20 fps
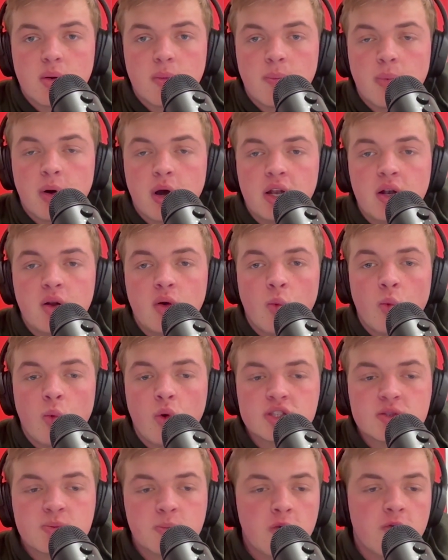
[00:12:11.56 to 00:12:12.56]
But
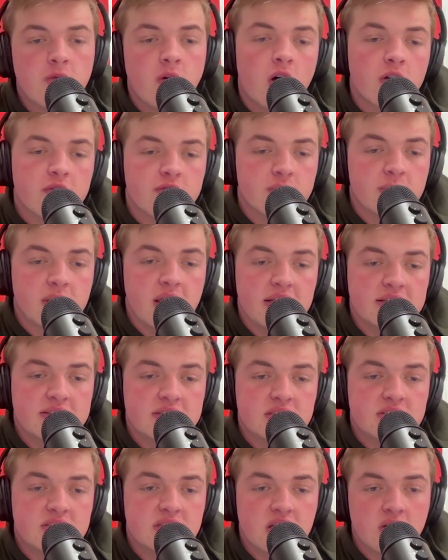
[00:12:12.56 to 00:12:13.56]
let's move on from the
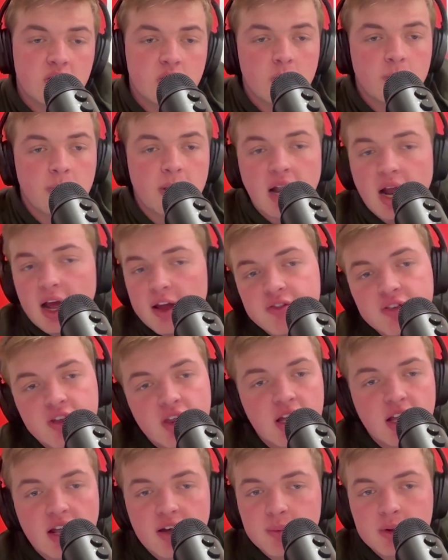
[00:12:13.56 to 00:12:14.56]
ACC a little bit. I
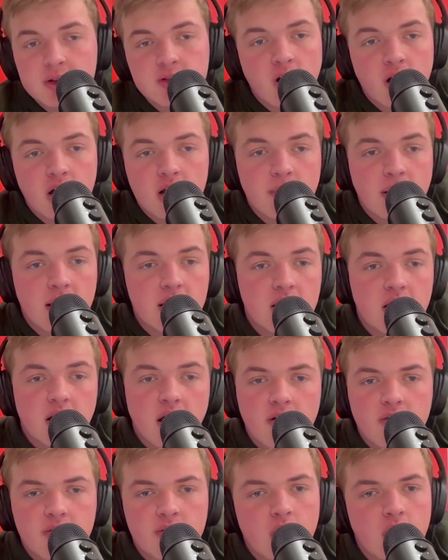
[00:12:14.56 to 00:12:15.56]
feel like I've been talking about
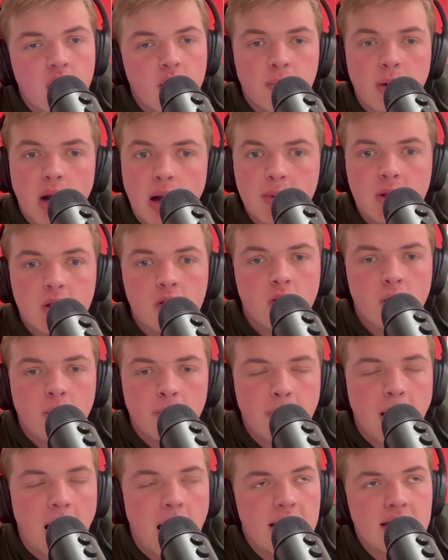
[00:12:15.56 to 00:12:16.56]
enough. Probably a little
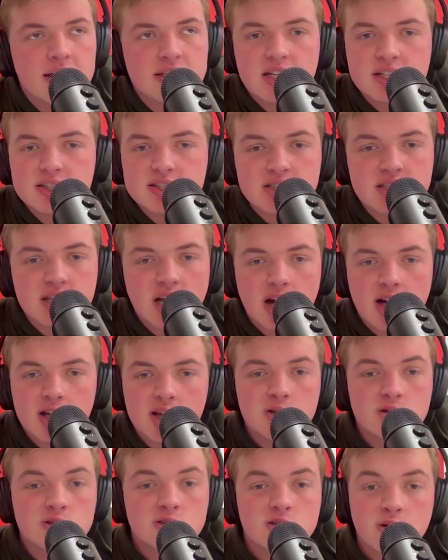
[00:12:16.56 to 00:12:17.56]
biased as a
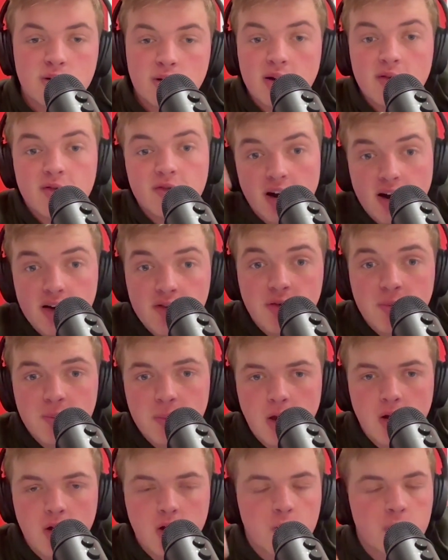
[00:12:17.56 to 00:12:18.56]
Syracuse student, very
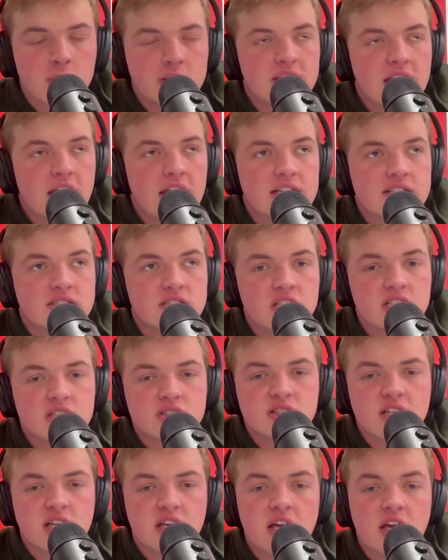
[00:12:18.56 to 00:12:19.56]
familiar with the
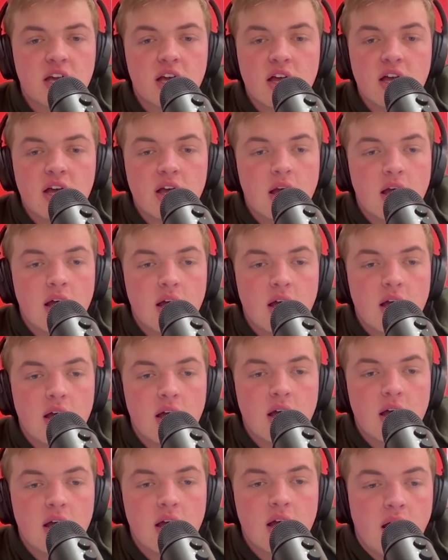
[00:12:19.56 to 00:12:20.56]
ACC.
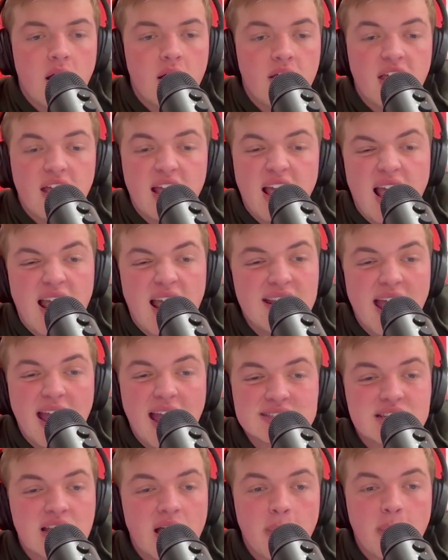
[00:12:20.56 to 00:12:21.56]
And
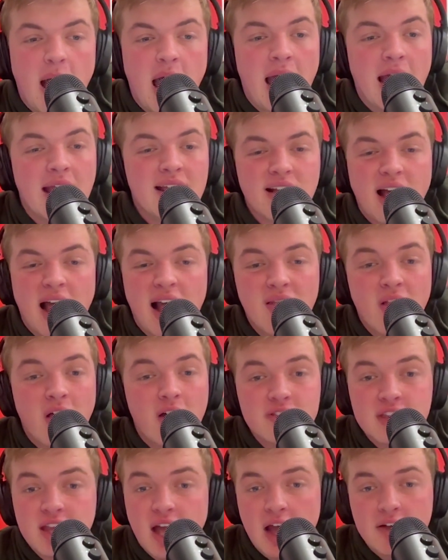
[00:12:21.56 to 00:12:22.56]
next up, I
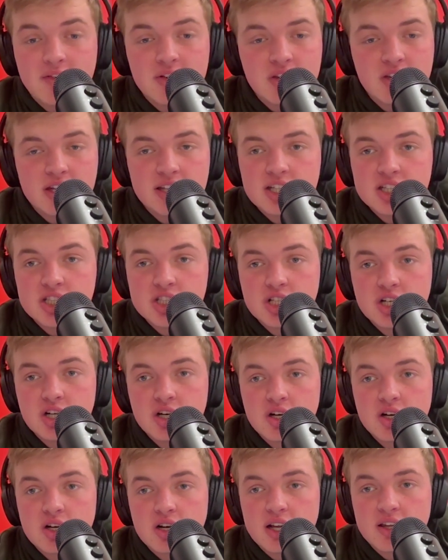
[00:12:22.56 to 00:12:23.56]
love the Ivy League this
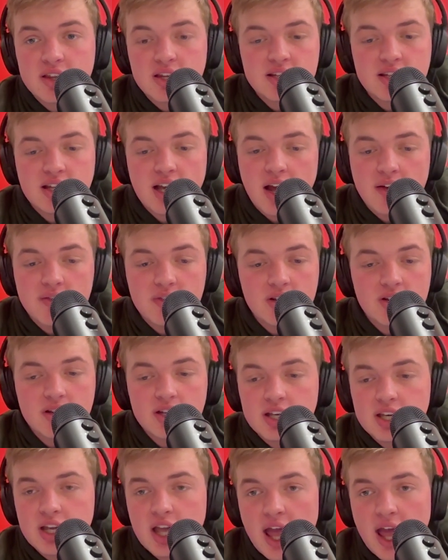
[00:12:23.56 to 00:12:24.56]
year. I think the Ivy
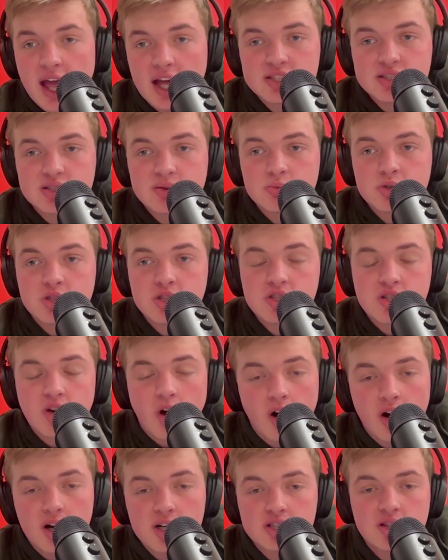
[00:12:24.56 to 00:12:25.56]
League has some
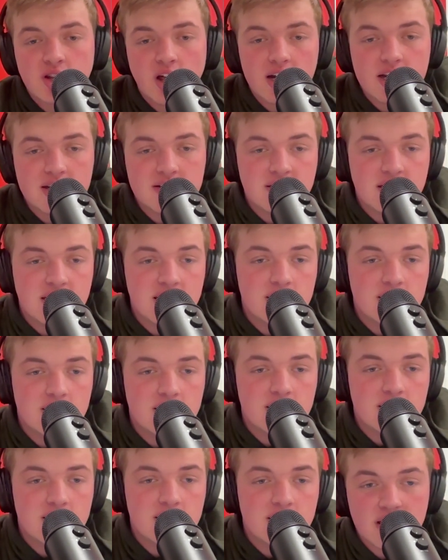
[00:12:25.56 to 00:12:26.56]
star-studded teams.
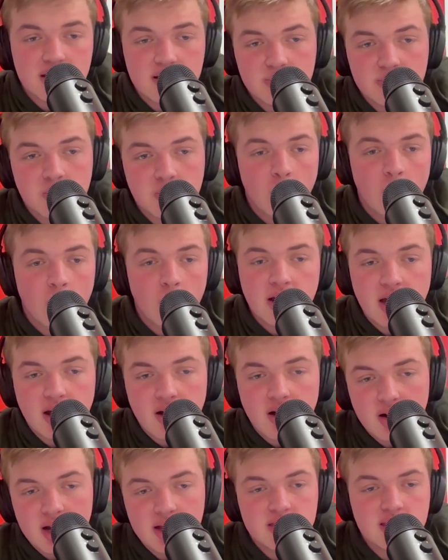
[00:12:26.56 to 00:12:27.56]
I think
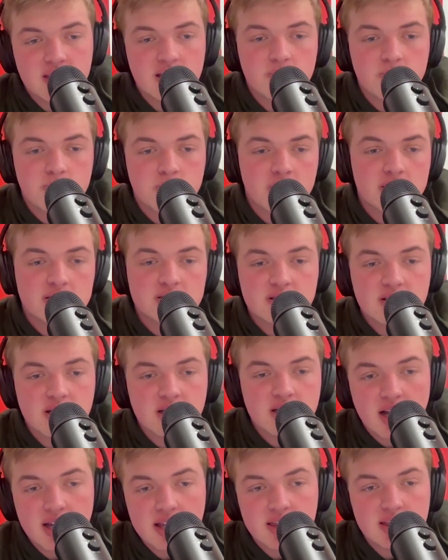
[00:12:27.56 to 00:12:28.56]
Cornell, I think
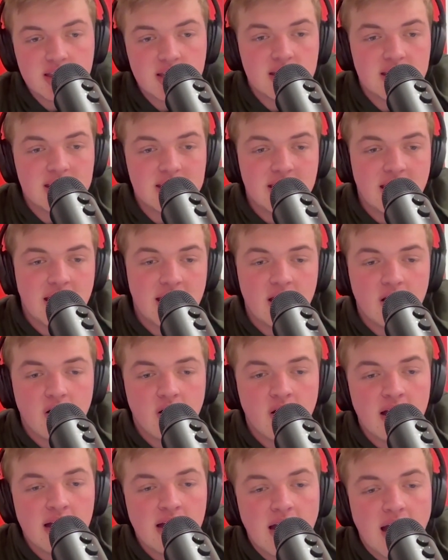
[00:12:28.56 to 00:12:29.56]
Princeton, I think
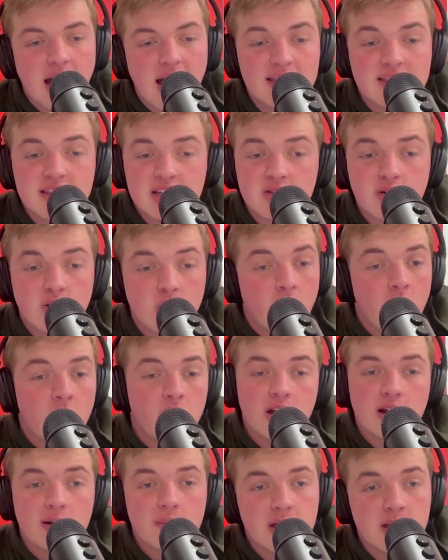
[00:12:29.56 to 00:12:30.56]
Yale. I think they're all
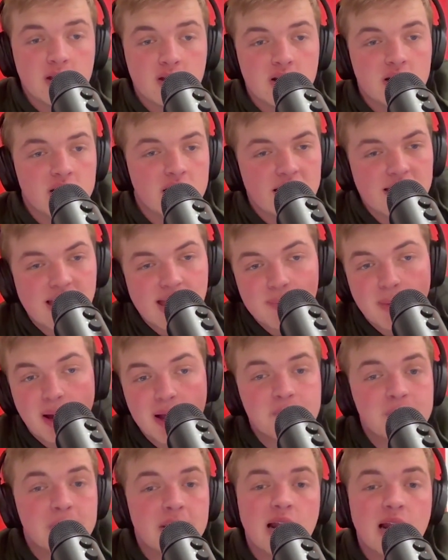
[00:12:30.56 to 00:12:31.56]
going to be good. They
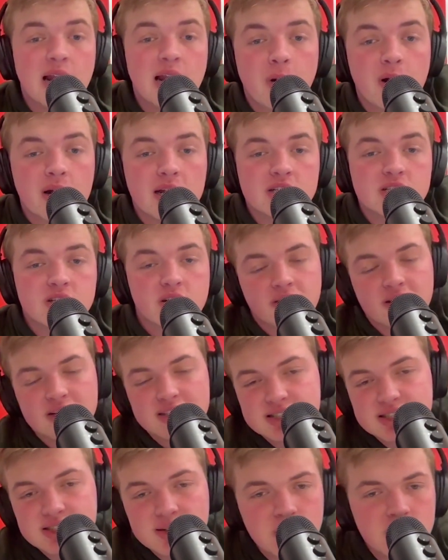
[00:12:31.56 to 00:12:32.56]
might beat up on each other,
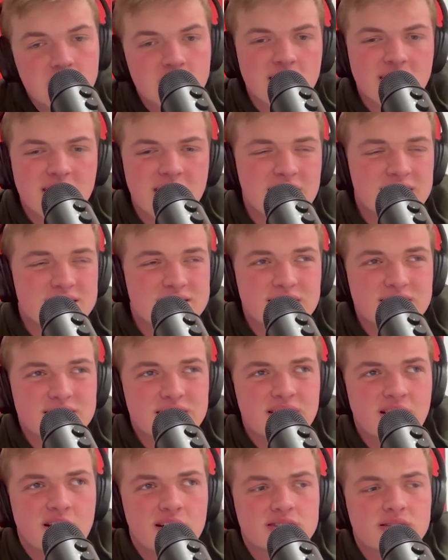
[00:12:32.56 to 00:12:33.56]
similar to the
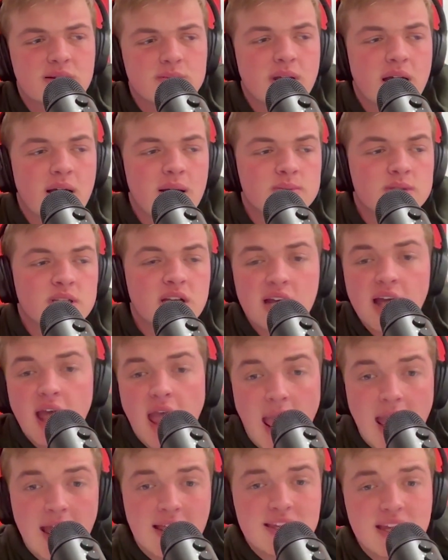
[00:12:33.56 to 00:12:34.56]
ACC does sometimes.
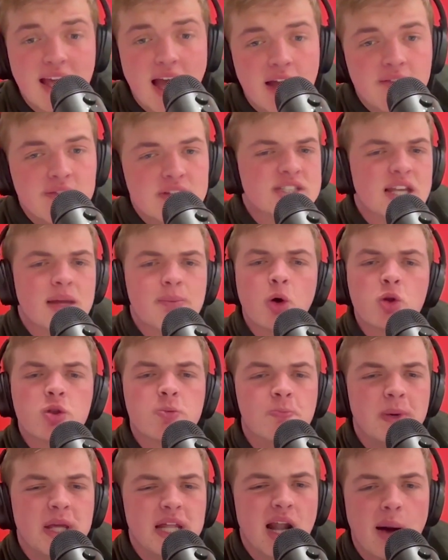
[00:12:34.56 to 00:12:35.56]
And the Ivies, they
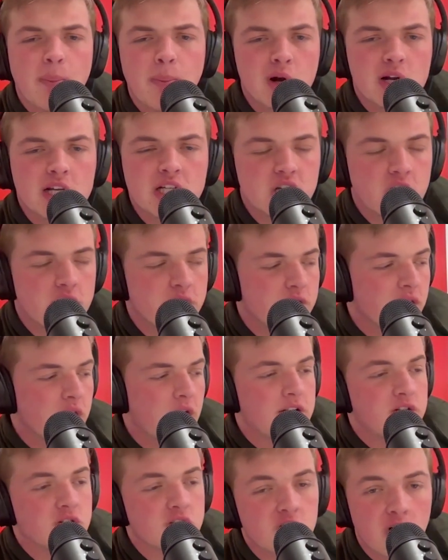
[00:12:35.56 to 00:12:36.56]
both beat up on each other a
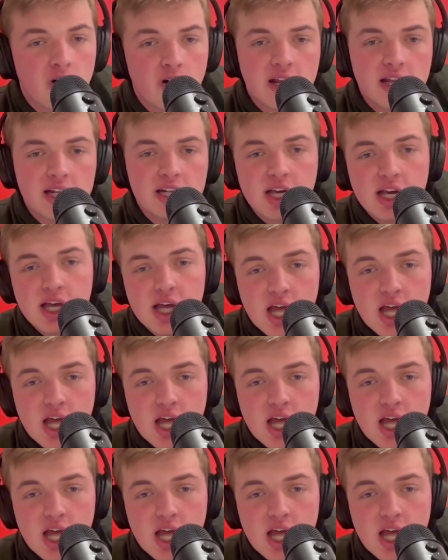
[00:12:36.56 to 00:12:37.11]
lot during